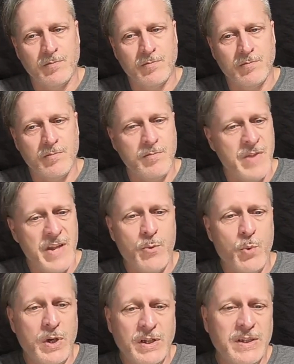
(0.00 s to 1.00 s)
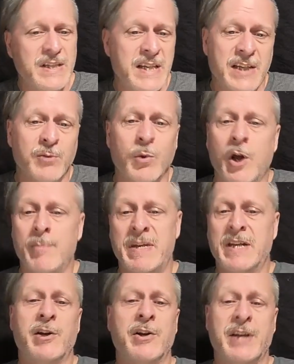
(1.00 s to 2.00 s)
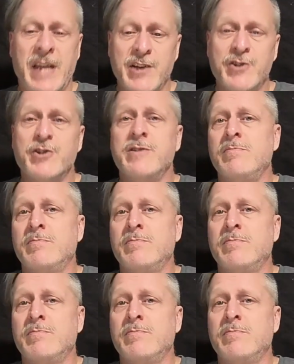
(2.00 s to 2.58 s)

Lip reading: They will eat raw meat on occasion,